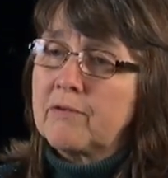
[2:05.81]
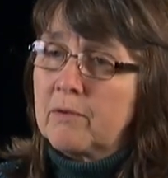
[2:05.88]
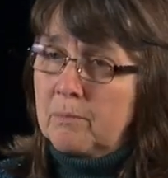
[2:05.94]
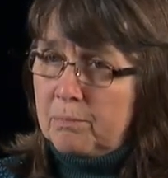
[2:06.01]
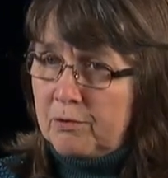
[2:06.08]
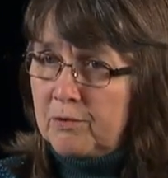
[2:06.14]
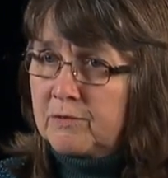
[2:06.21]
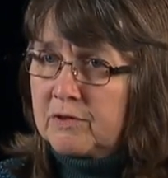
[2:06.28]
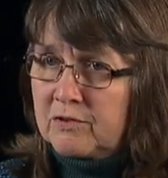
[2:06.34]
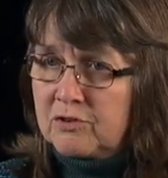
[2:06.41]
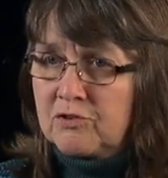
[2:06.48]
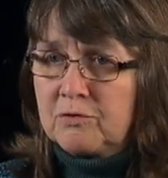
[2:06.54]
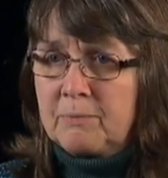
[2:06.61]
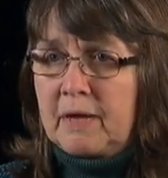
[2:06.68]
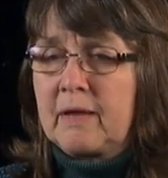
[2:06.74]
to improve
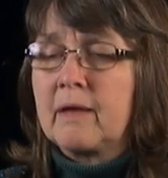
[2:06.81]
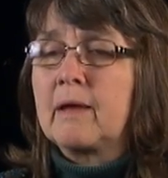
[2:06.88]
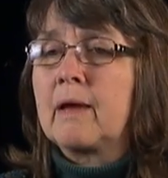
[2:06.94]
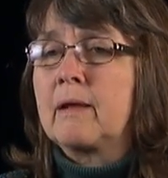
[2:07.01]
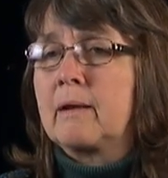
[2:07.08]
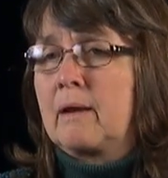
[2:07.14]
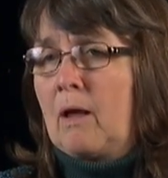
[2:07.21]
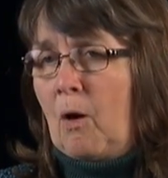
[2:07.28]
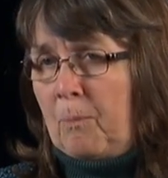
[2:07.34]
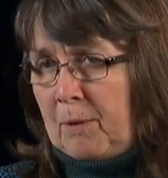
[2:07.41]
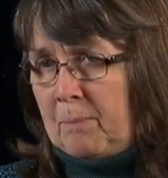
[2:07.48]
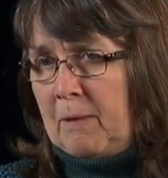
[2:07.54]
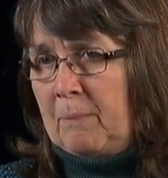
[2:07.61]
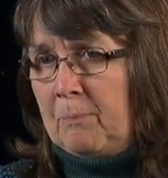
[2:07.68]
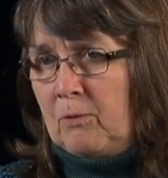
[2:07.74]
decision making and
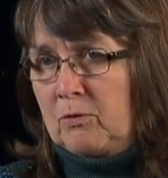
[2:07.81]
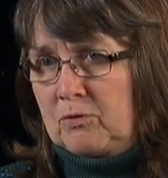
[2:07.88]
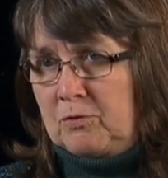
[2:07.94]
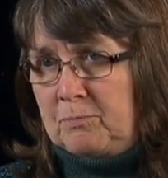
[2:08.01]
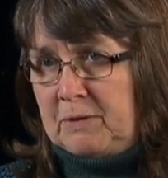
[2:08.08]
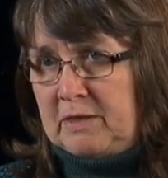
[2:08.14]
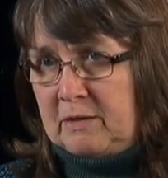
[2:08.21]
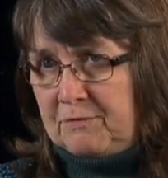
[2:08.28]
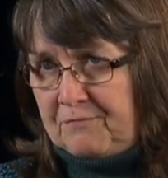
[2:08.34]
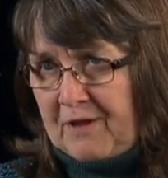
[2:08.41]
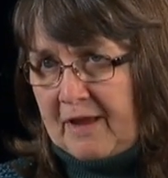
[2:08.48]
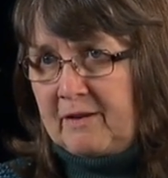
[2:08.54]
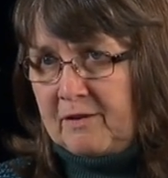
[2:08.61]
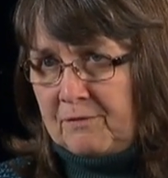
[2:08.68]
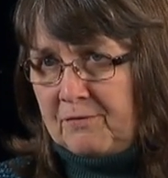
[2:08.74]
helping people to be
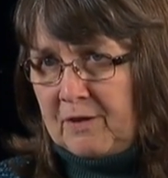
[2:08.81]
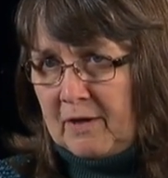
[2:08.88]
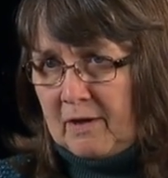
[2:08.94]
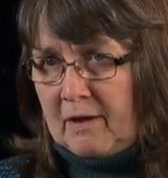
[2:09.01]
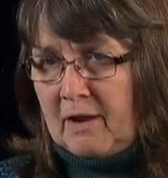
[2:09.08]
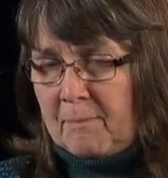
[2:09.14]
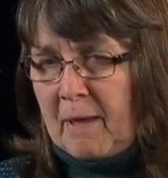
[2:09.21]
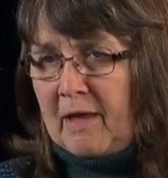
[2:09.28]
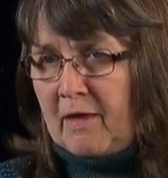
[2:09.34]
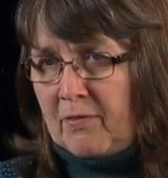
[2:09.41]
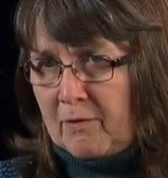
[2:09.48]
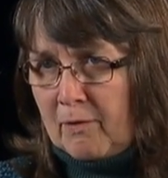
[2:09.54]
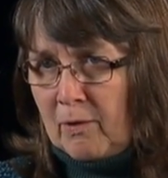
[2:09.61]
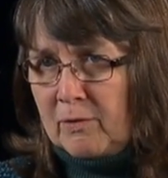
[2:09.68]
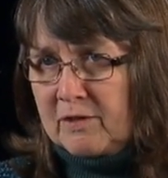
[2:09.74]
effective in making
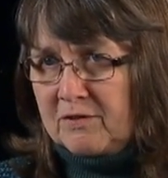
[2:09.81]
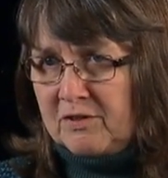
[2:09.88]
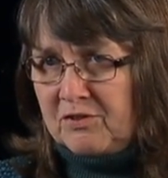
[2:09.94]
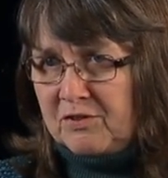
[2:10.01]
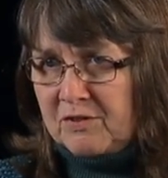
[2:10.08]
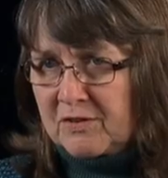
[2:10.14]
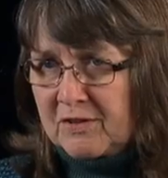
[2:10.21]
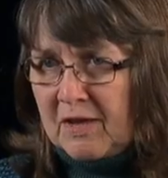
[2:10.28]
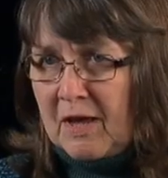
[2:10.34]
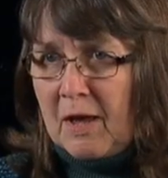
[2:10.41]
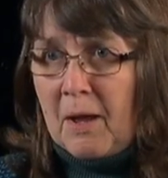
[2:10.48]
their own decisions.